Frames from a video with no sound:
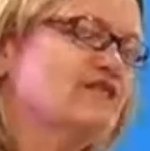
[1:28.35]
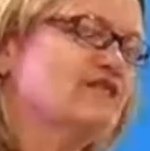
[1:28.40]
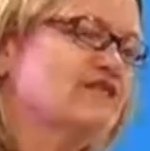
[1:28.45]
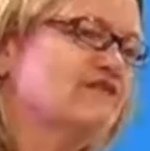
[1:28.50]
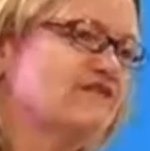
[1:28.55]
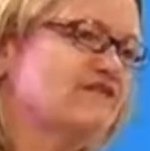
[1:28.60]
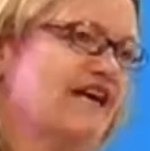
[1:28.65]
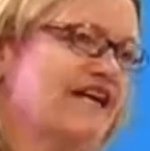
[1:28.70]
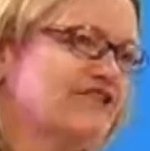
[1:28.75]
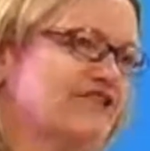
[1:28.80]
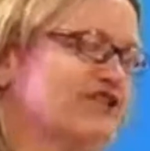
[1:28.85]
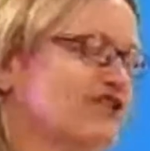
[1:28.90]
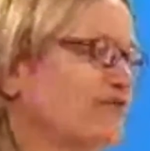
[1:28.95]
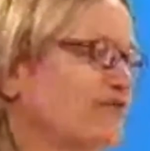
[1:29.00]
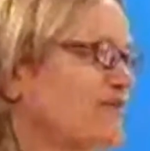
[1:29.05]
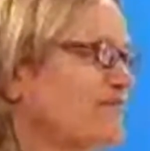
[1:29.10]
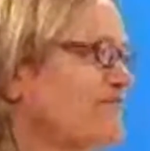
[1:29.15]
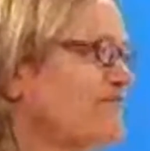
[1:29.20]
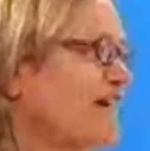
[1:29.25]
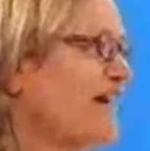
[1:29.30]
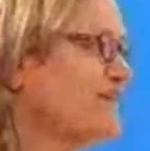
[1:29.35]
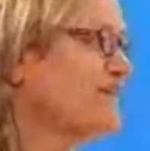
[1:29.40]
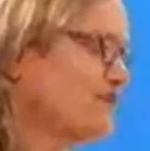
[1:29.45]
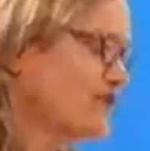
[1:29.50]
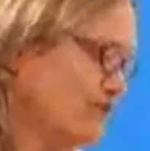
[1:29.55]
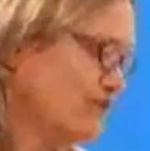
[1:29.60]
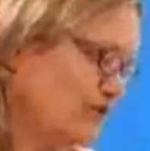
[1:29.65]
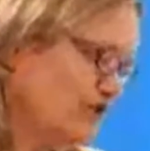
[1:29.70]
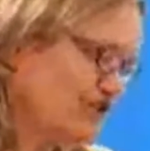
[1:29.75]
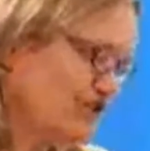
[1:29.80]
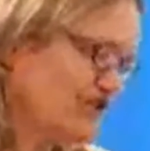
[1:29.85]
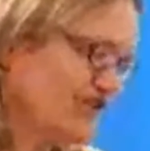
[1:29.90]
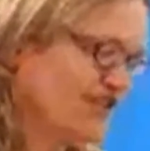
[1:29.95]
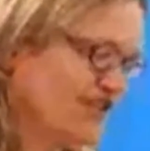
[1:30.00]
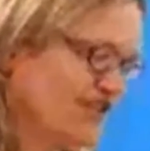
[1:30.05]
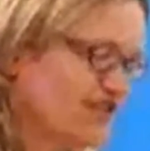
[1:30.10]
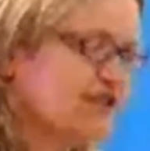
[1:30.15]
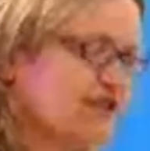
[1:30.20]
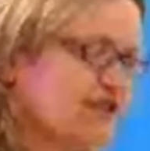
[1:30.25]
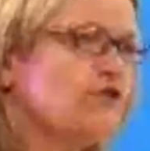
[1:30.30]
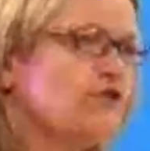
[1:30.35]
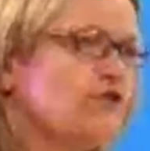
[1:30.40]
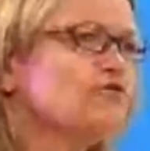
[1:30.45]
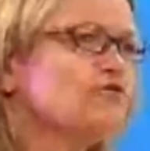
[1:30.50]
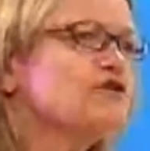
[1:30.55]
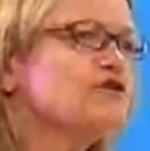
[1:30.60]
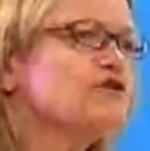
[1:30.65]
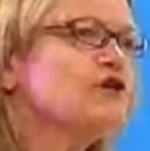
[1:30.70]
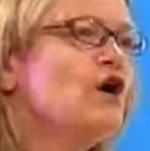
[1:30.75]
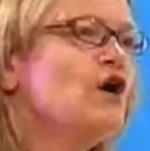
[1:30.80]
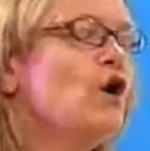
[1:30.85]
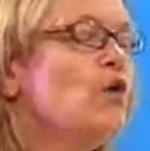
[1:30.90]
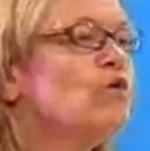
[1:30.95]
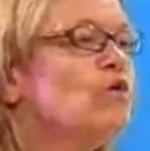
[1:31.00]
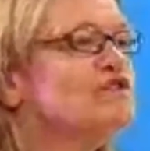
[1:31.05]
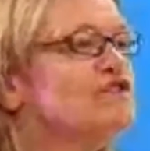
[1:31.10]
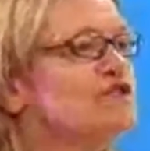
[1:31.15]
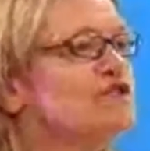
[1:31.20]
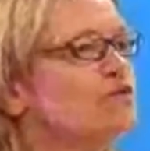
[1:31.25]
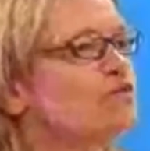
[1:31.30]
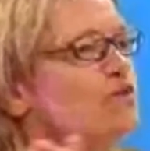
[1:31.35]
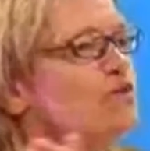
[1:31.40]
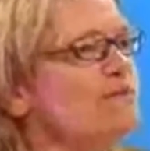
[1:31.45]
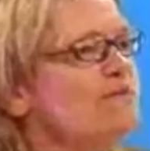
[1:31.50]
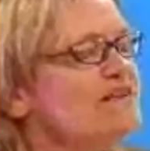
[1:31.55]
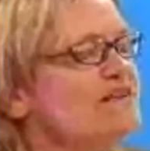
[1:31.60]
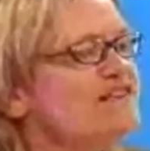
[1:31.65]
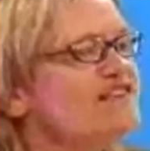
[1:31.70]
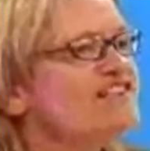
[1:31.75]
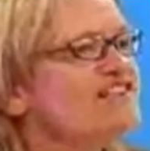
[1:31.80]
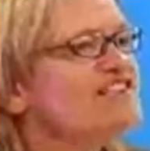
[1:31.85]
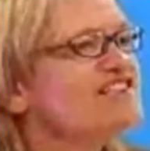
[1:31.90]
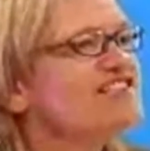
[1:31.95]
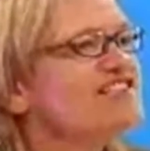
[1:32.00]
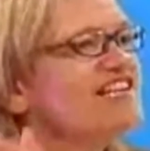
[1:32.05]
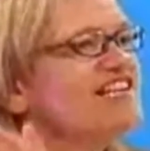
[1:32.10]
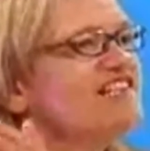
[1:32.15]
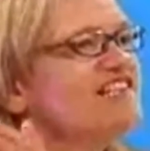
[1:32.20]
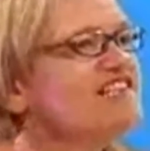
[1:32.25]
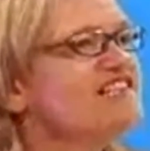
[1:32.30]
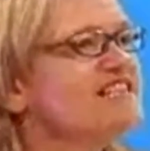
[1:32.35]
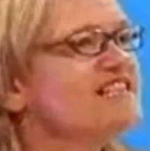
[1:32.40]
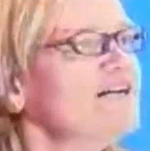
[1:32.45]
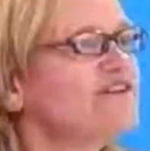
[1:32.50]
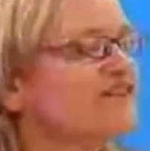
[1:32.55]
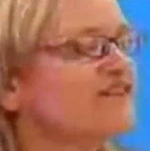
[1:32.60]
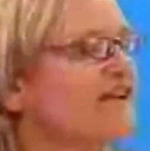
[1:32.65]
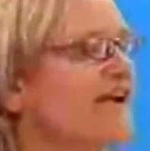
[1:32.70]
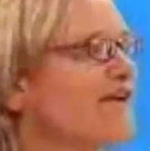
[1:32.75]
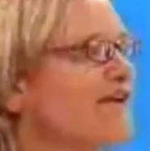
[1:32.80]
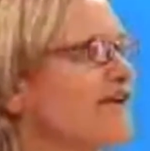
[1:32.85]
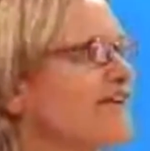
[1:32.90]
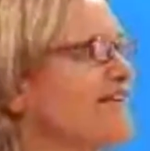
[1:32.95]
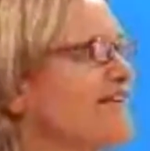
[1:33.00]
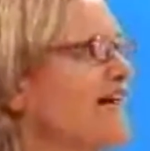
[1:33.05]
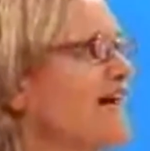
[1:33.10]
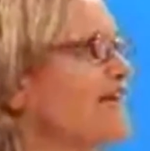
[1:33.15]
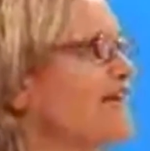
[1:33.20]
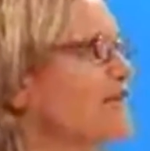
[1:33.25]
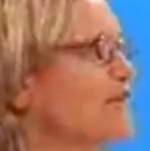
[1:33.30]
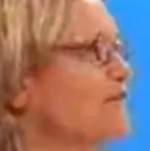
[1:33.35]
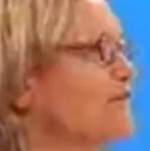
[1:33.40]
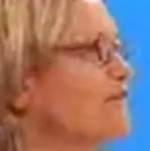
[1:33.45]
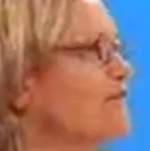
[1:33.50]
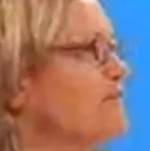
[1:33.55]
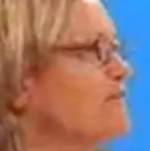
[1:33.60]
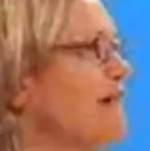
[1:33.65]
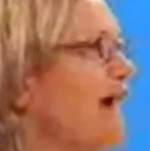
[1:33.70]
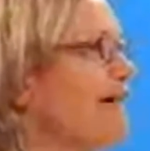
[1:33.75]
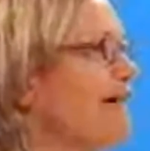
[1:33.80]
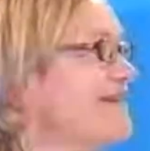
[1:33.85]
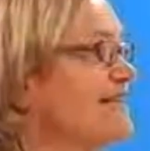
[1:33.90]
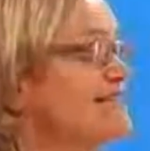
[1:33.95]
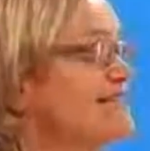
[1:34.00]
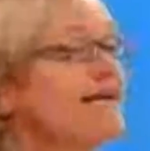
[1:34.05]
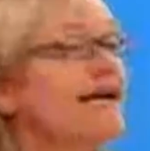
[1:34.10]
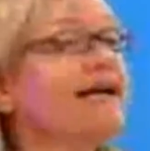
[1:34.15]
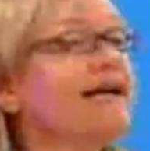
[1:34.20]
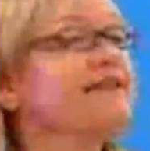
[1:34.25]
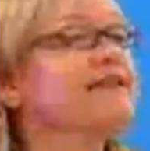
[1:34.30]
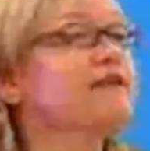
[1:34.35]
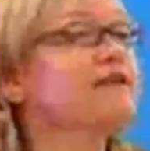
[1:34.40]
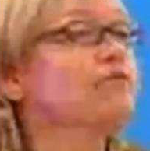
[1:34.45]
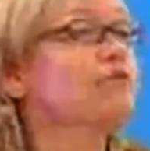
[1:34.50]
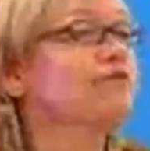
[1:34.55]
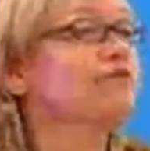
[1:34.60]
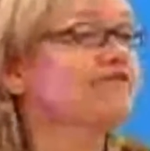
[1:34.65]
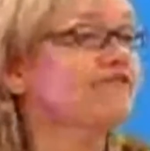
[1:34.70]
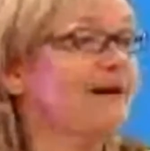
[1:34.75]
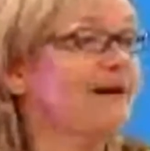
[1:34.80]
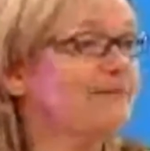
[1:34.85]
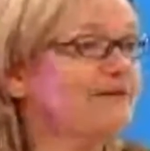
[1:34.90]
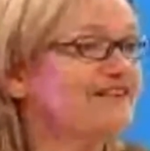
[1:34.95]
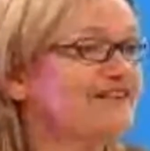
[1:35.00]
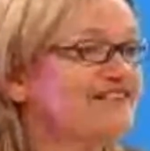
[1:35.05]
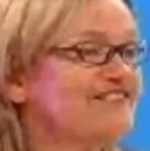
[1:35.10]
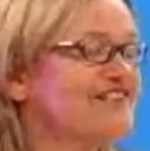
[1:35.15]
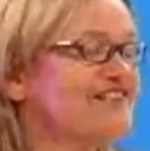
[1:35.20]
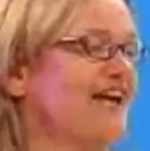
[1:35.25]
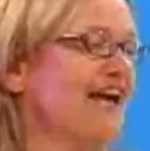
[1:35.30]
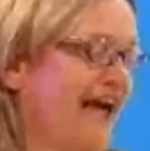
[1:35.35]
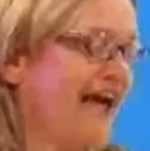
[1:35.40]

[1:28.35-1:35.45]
of that German factory, which has since closed, was that women stayed in South Kerry and therefore married, and there were families,